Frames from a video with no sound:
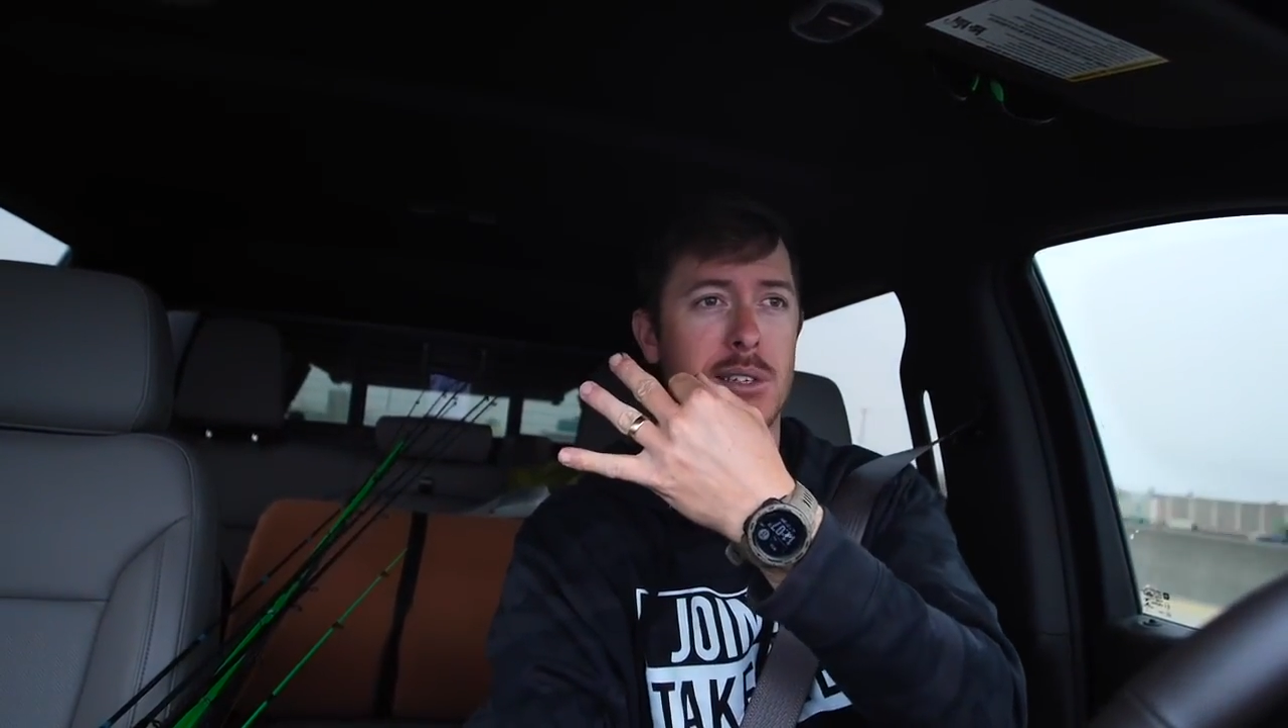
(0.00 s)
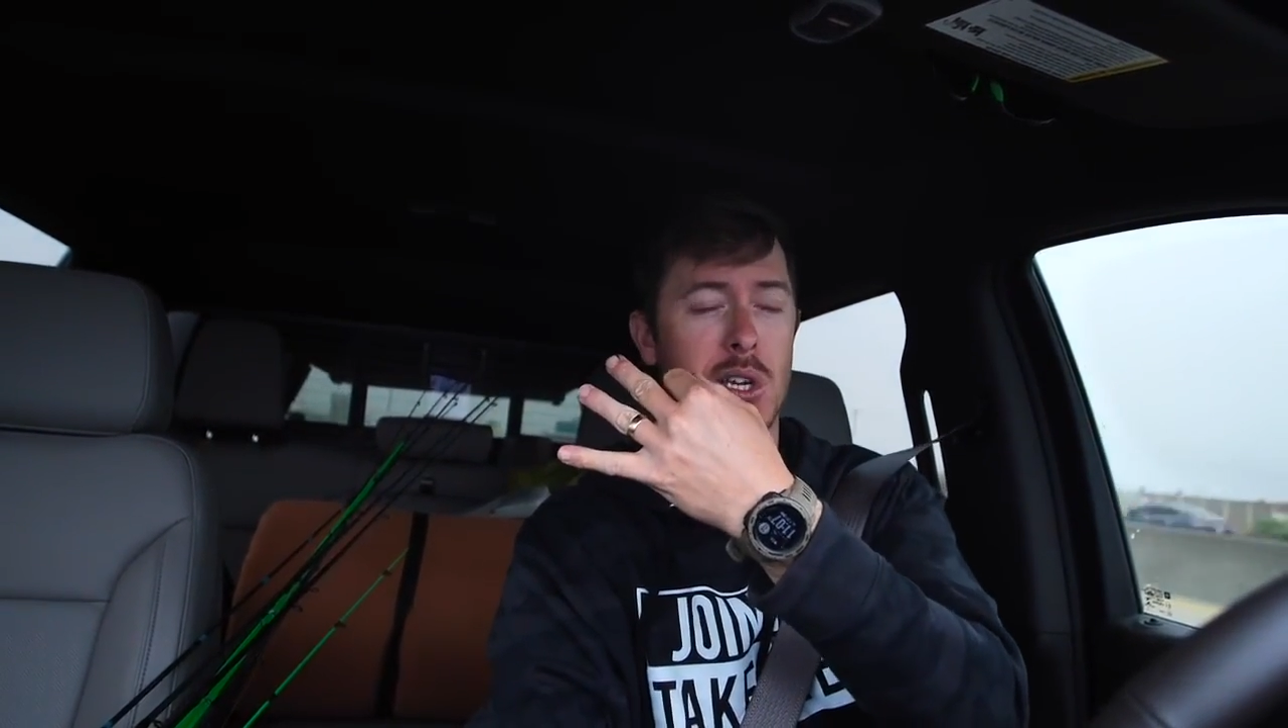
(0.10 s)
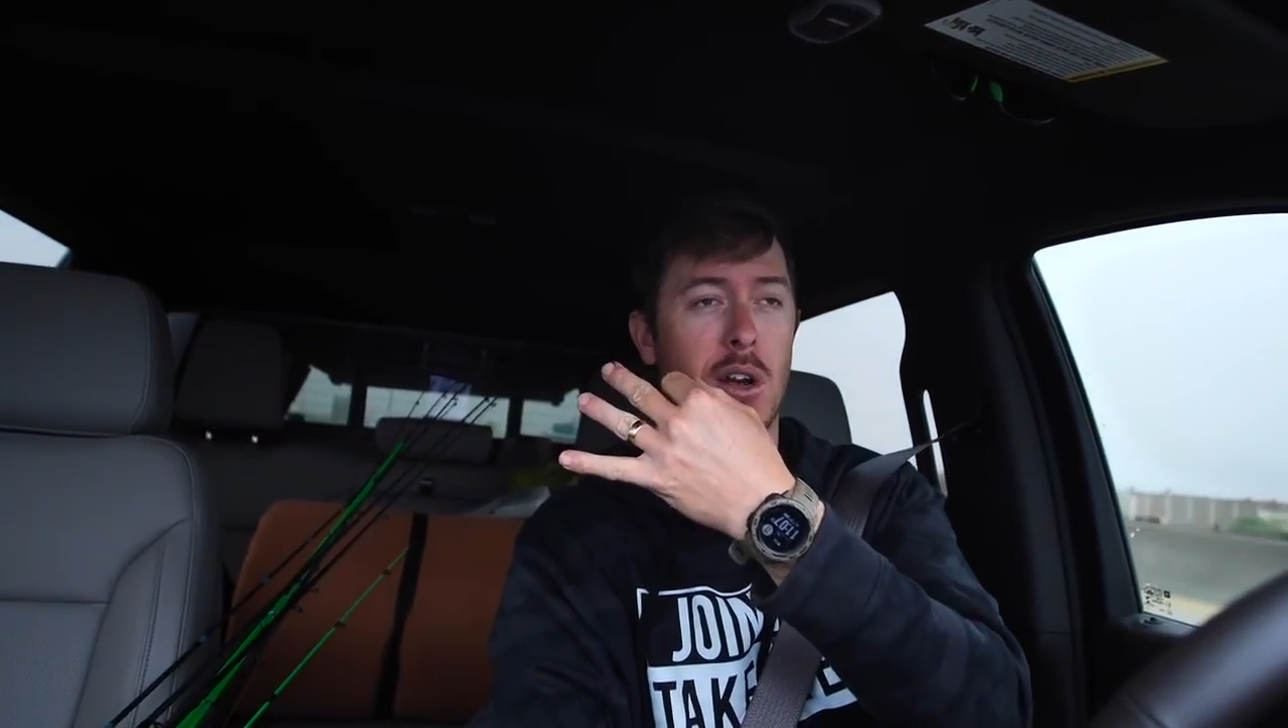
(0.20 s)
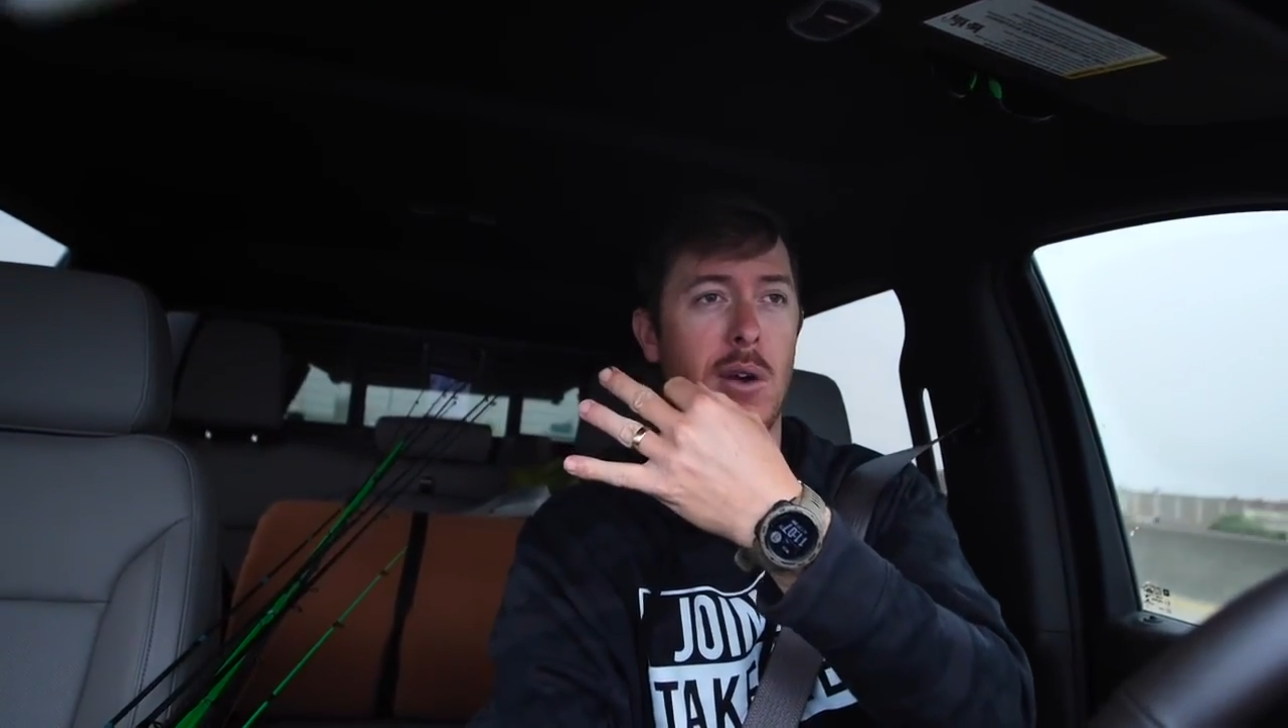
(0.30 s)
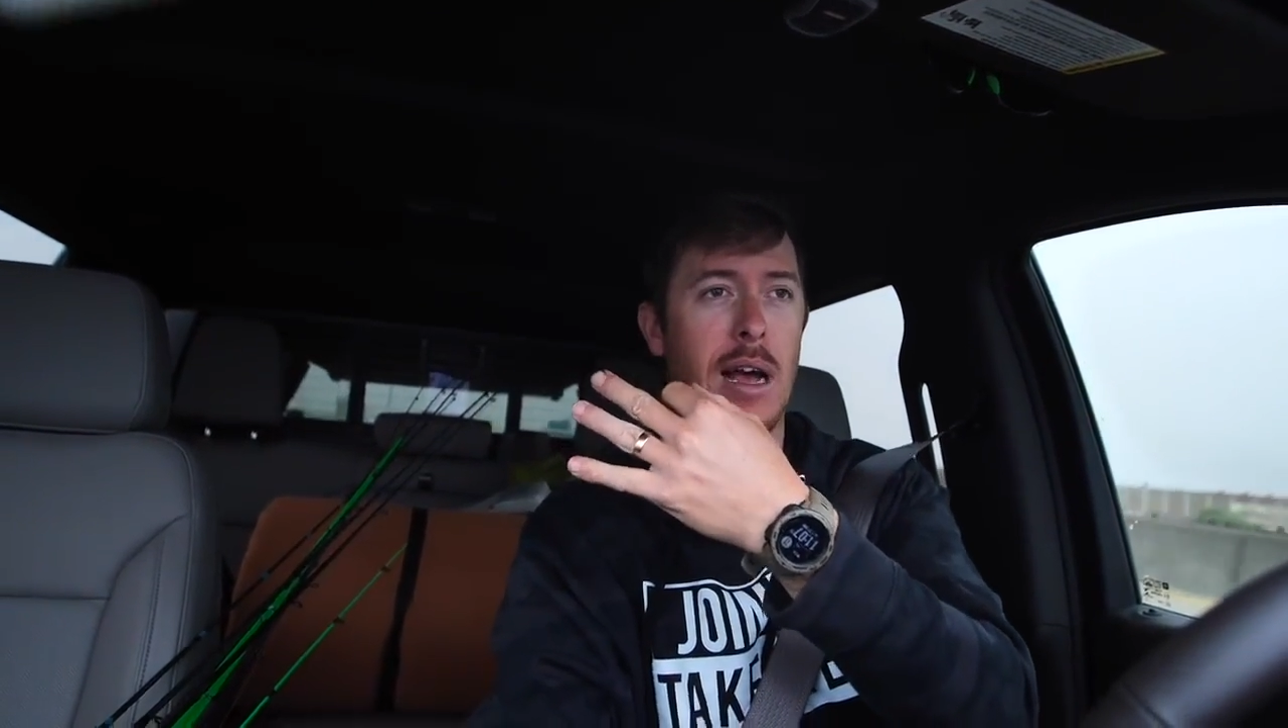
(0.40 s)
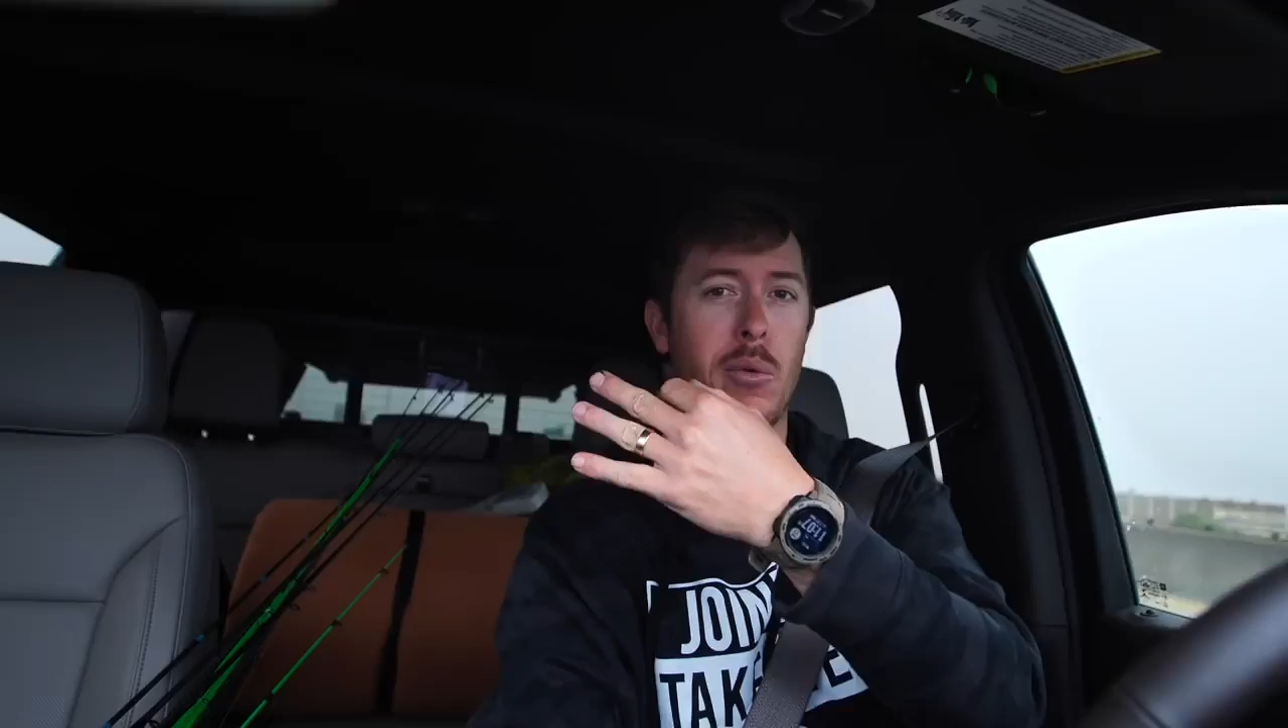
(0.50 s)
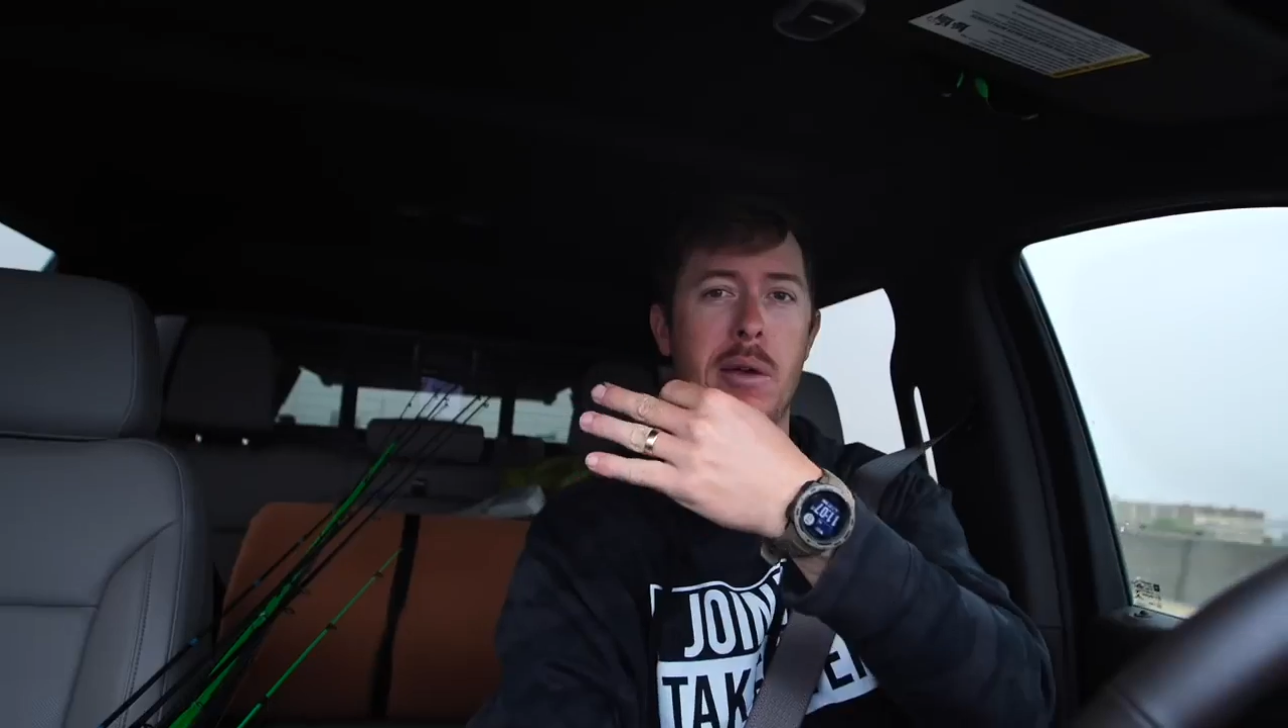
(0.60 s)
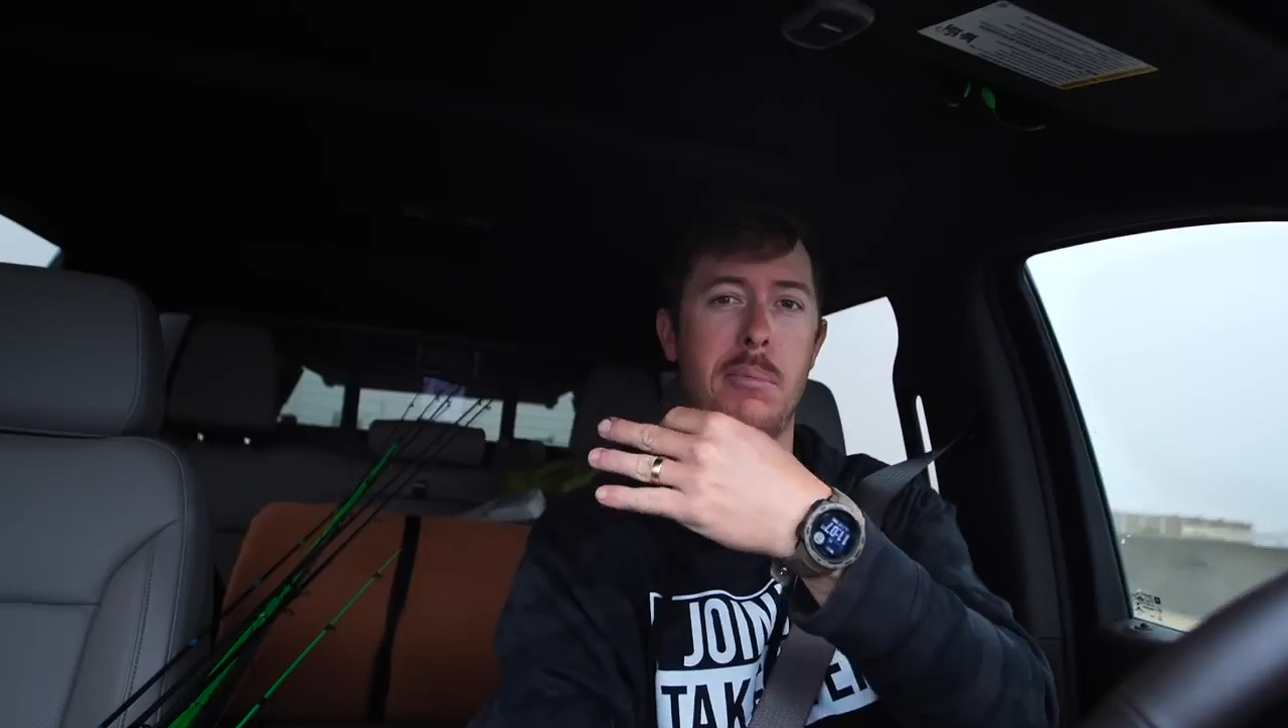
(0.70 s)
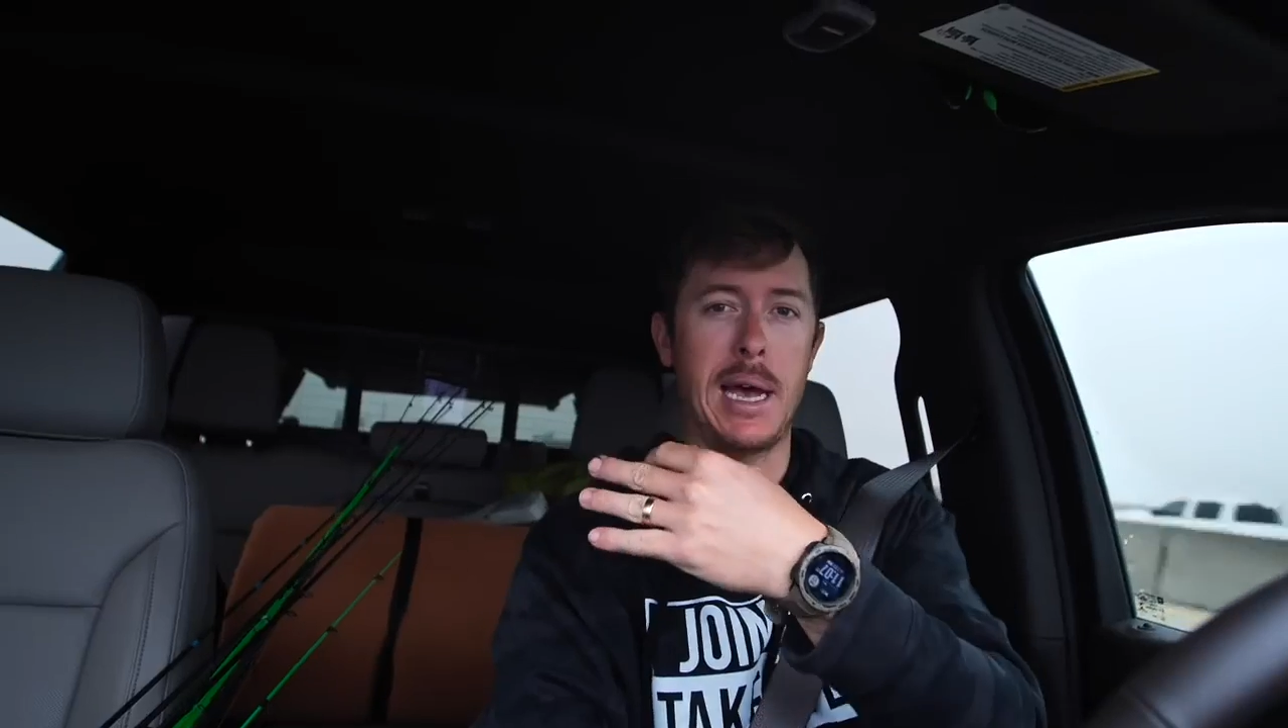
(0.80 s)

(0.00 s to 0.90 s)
so I went